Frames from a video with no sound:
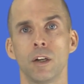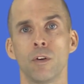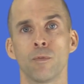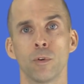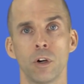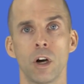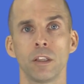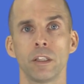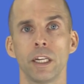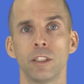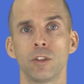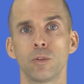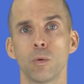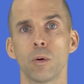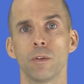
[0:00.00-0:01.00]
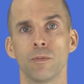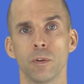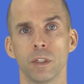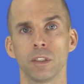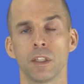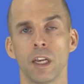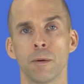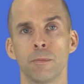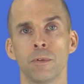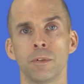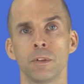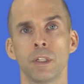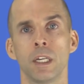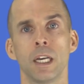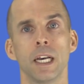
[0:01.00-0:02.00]
For an online store, for example,
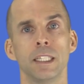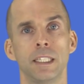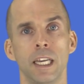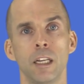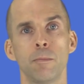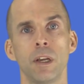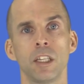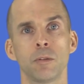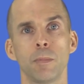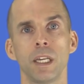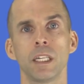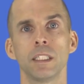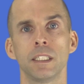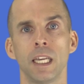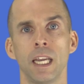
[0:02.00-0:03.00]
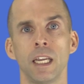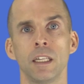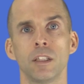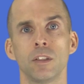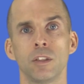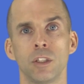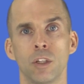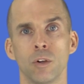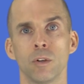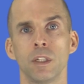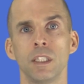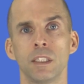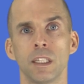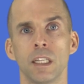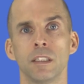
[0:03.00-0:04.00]
a database may contain
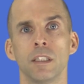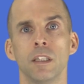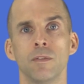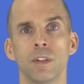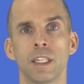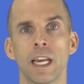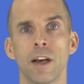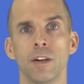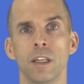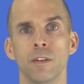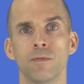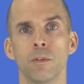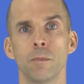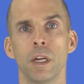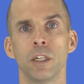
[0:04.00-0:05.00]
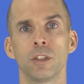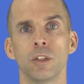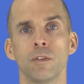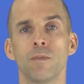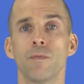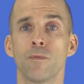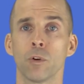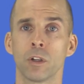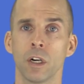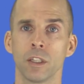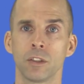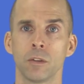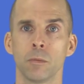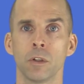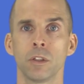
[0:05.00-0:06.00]
security-sensitive account information for
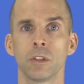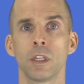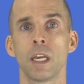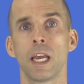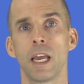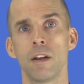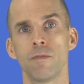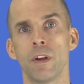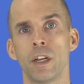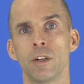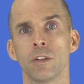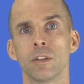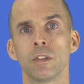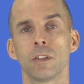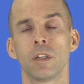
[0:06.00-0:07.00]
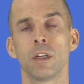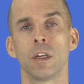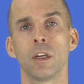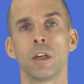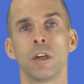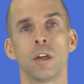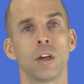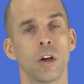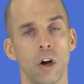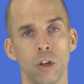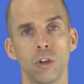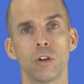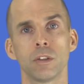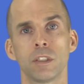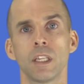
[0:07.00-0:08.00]
customers and vendors,
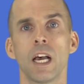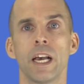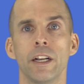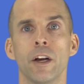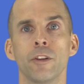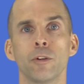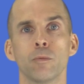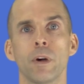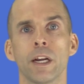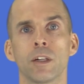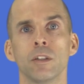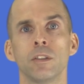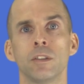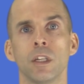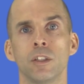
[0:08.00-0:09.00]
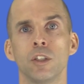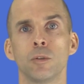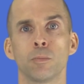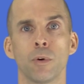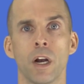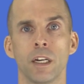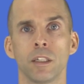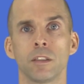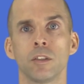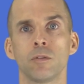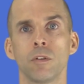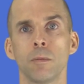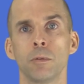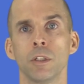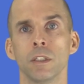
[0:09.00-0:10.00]
alongside other records such as product
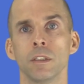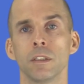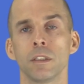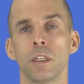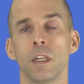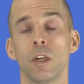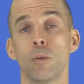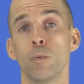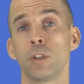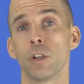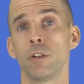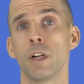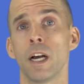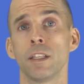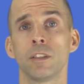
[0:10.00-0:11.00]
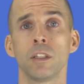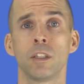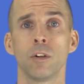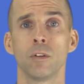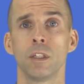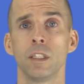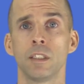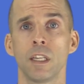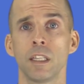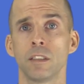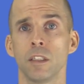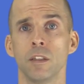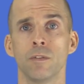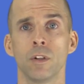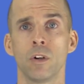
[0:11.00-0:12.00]
descriptions, which are not
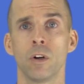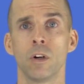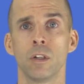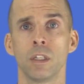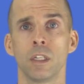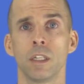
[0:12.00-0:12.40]
security-sensitive at all.